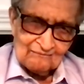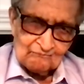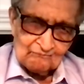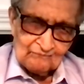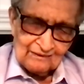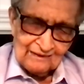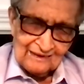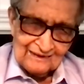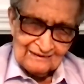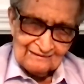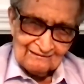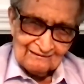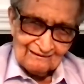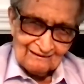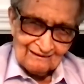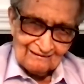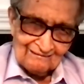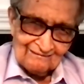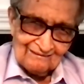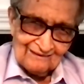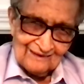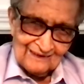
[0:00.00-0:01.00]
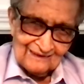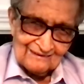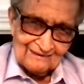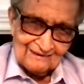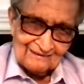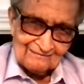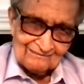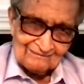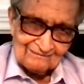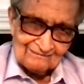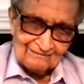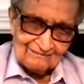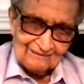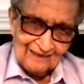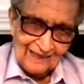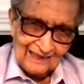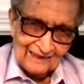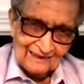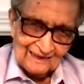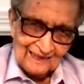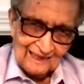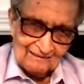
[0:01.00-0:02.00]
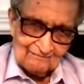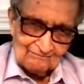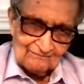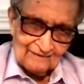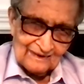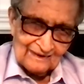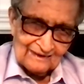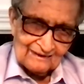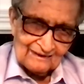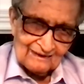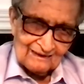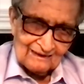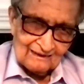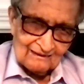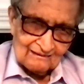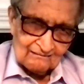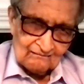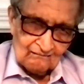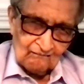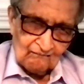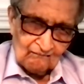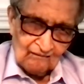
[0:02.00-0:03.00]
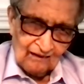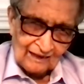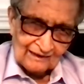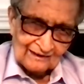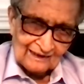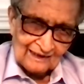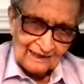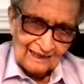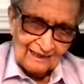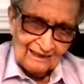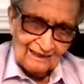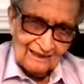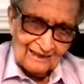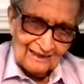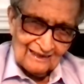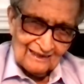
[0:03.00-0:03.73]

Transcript: political leaders today, namely Prof, Khanna,